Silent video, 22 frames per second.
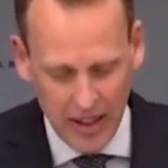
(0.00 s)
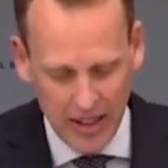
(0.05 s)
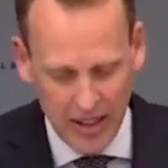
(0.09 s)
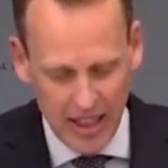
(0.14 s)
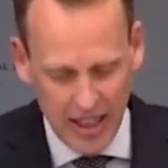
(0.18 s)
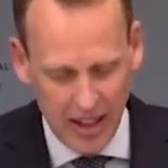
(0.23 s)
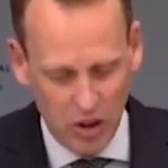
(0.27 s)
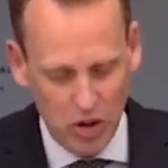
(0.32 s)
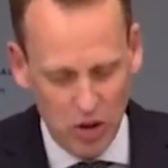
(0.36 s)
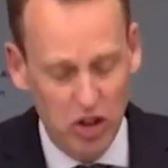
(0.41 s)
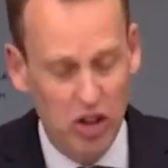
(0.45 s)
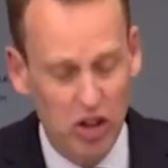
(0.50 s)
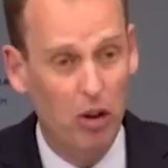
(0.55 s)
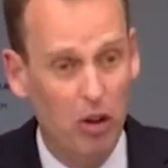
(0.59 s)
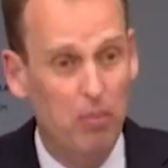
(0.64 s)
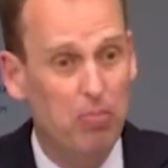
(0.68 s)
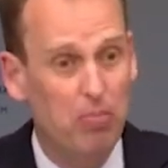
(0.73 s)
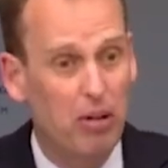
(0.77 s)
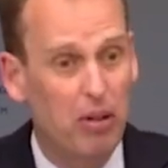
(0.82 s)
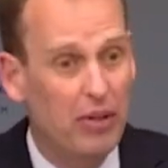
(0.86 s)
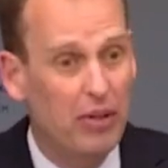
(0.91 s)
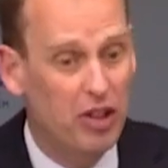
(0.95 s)
that also
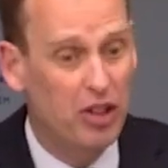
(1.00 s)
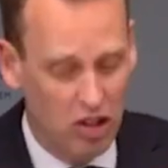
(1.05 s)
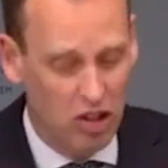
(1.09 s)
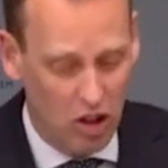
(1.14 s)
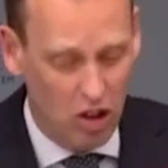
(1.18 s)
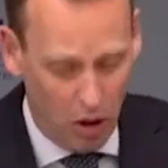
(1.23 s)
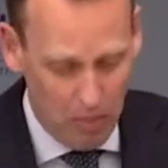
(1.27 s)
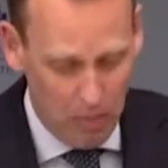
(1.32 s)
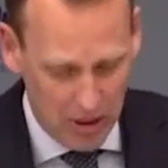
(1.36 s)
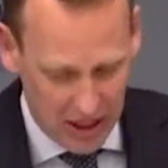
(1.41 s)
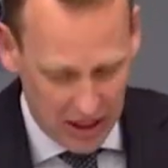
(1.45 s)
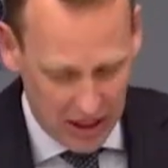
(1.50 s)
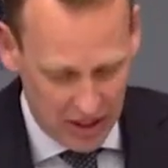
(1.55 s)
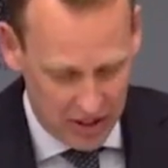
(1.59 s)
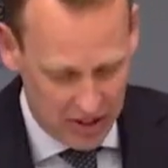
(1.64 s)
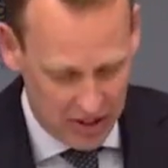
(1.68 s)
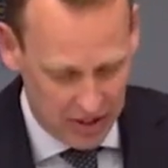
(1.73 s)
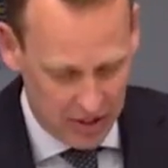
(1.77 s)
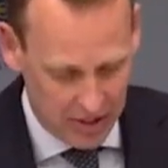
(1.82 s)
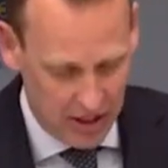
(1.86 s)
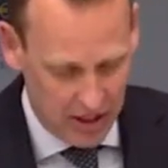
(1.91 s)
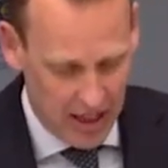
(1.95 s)
private
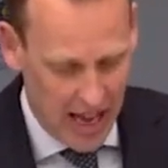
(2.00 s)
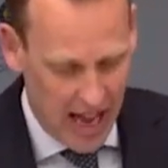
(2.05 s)
companies